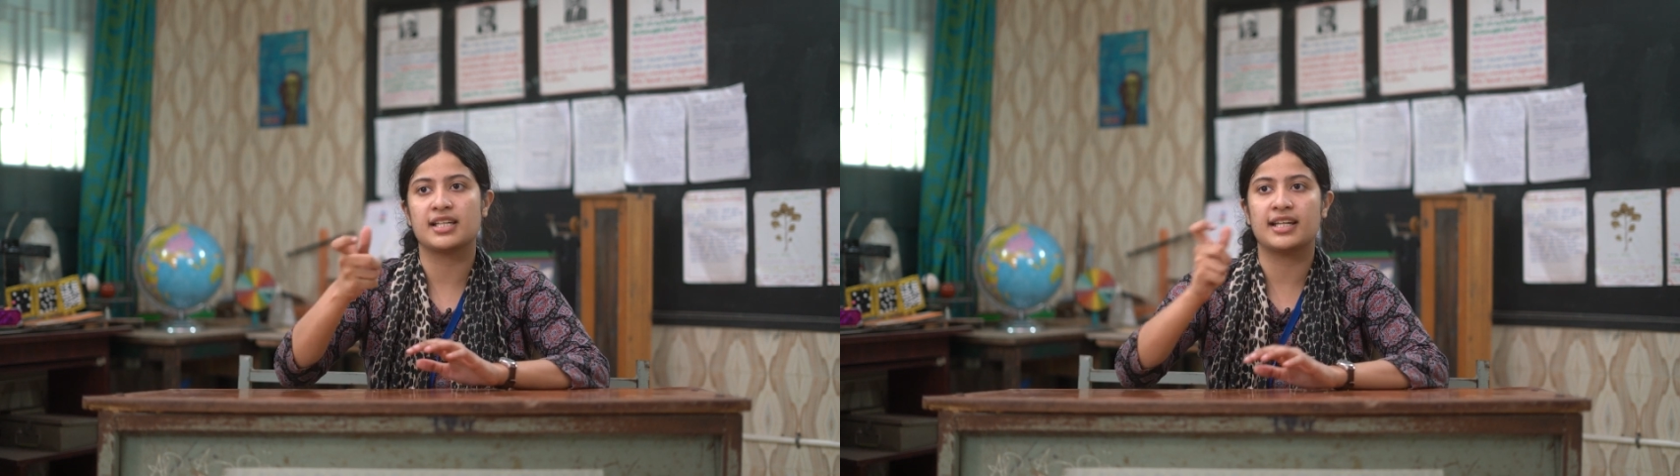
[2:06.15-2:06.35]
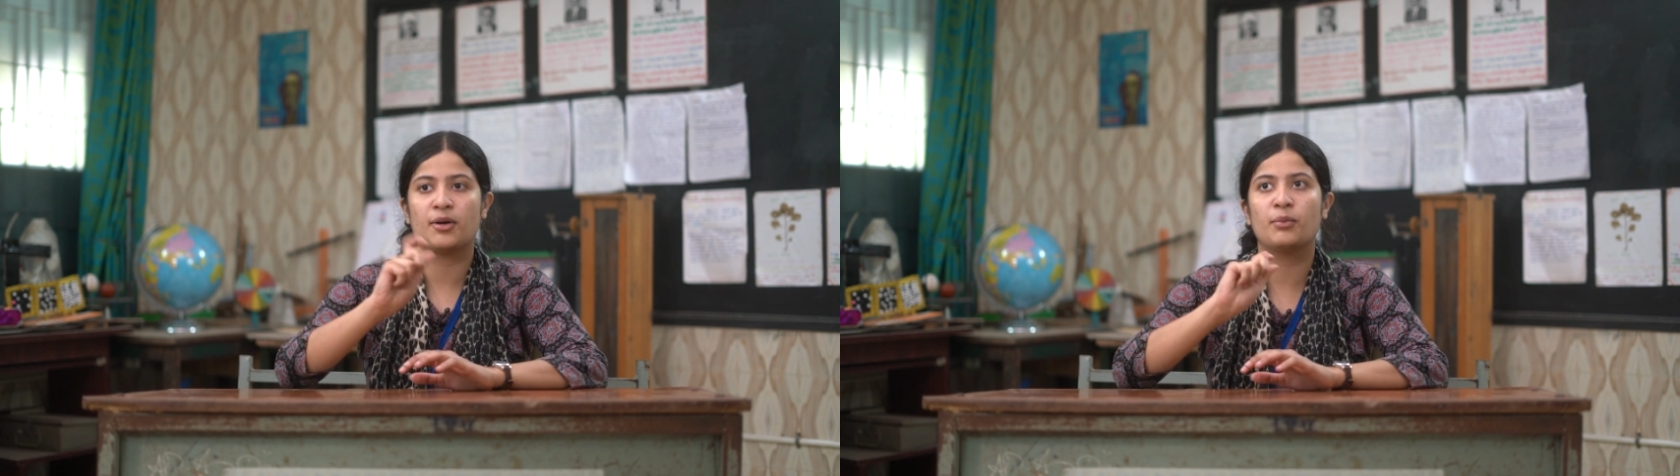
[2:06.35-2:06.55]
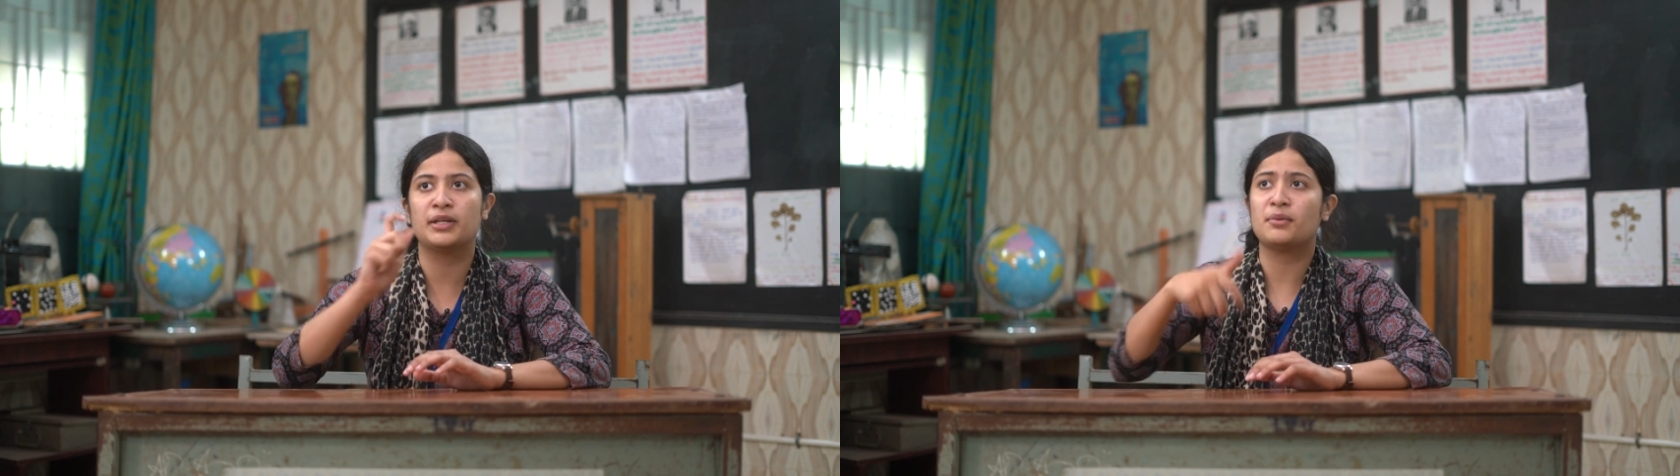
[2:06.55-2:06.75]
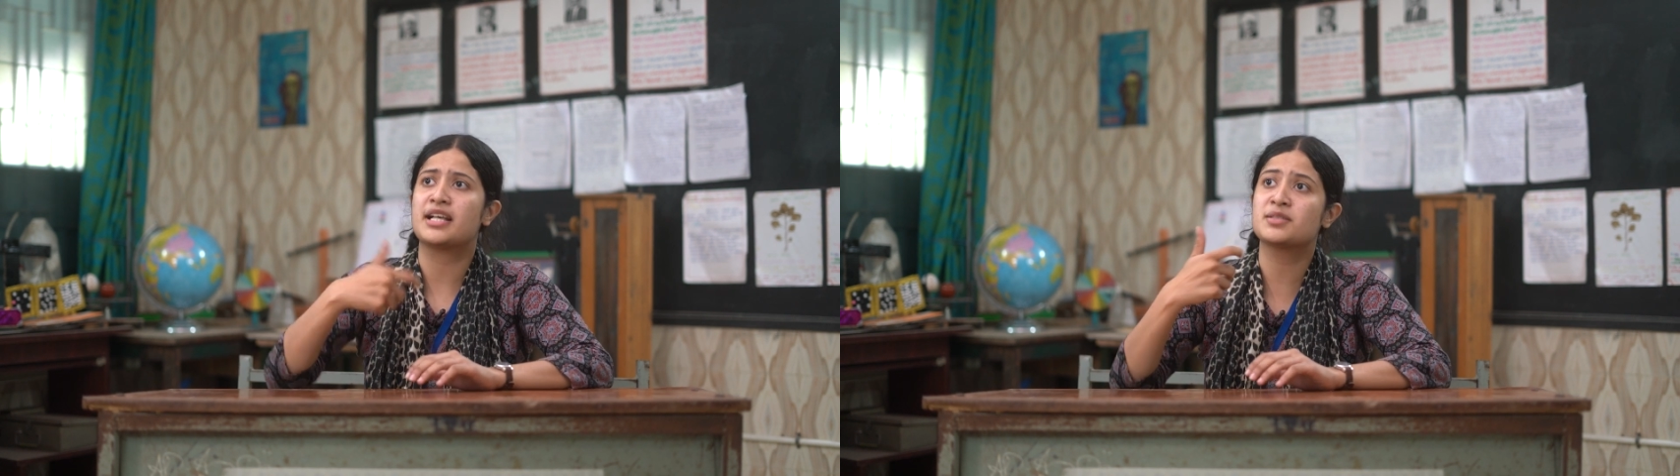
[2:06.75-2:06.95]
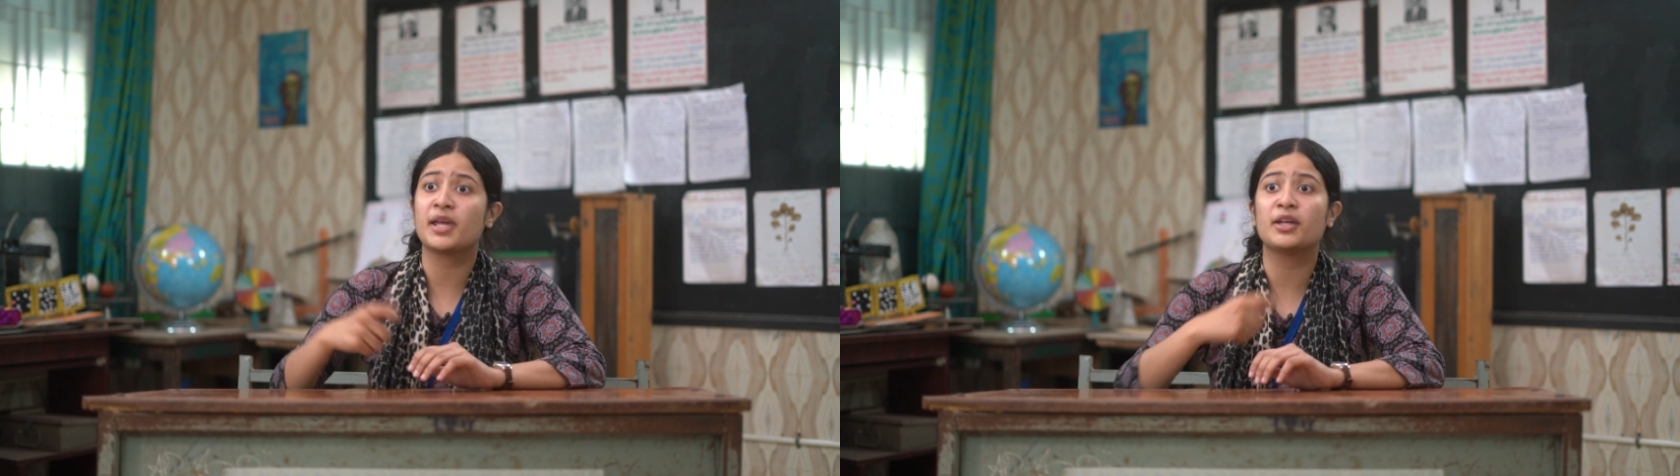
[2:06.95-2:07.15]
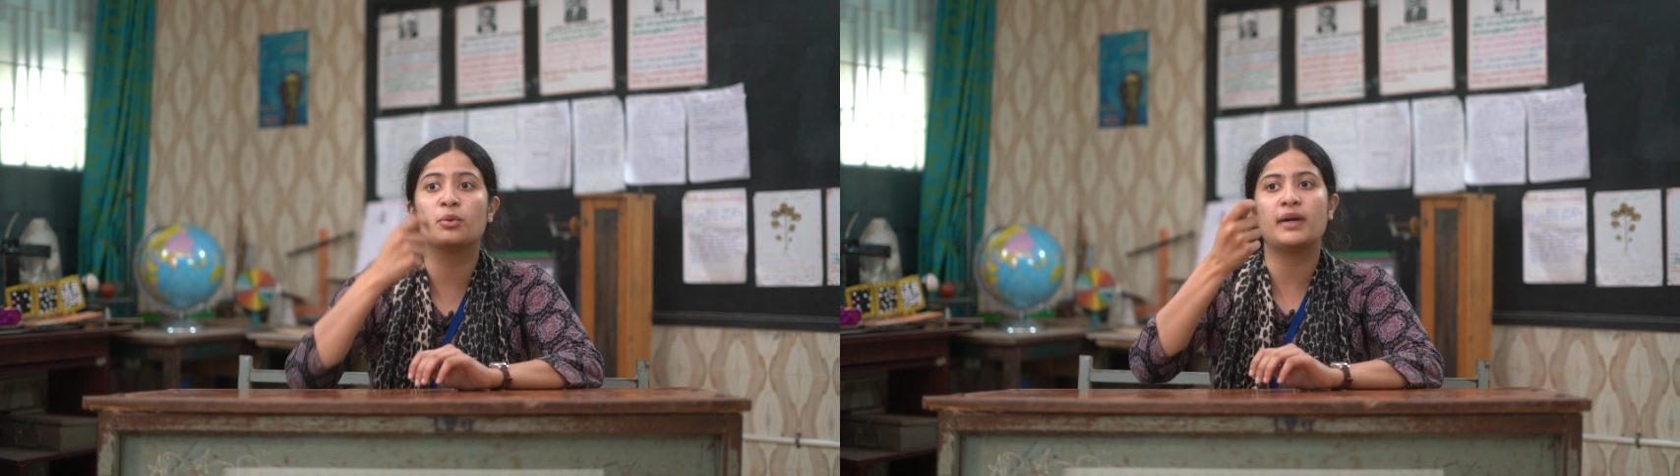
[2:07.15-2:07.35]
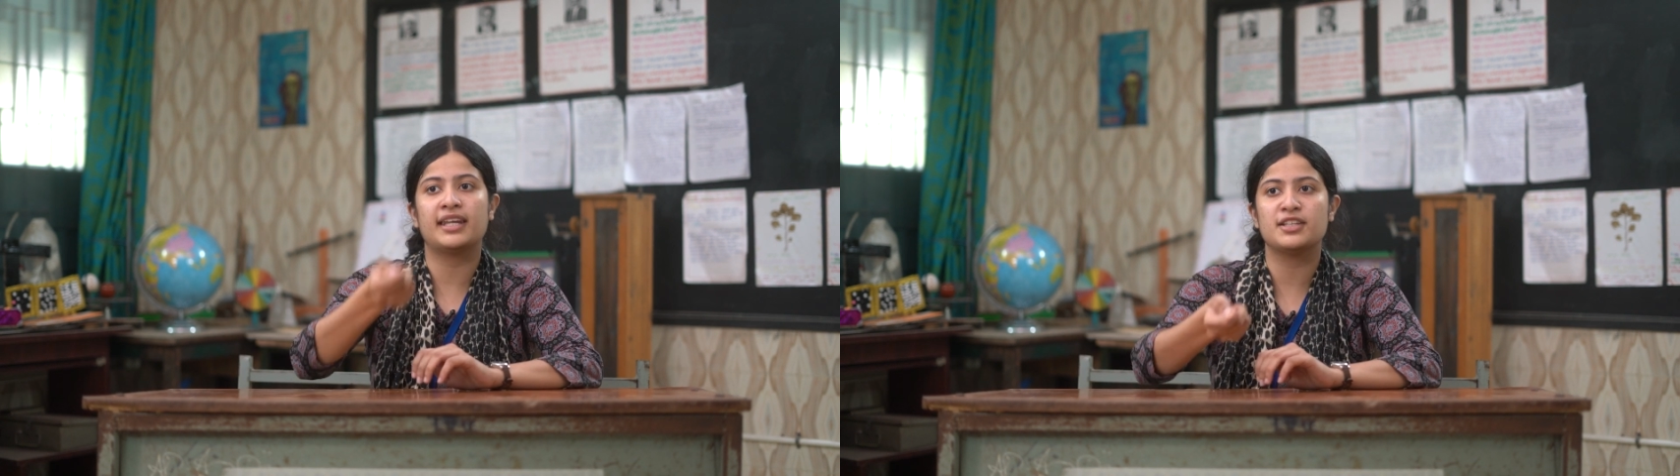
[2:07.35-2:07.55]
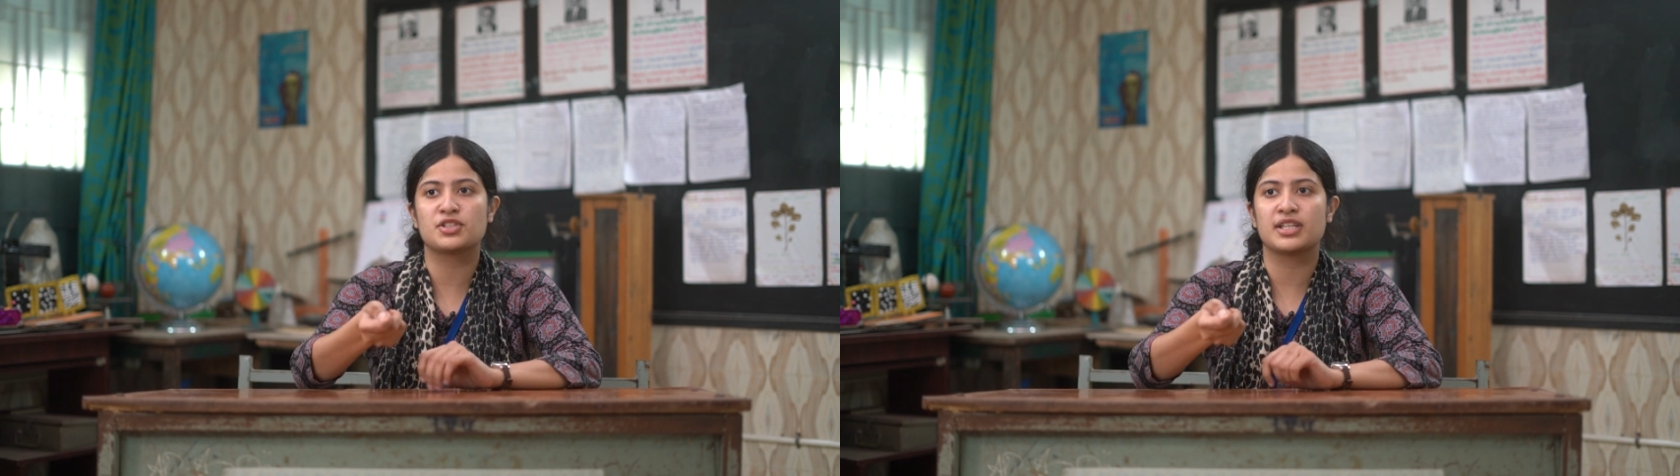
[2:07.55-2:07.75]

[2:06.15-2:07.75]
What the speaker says: Now, when you ask me, I know where each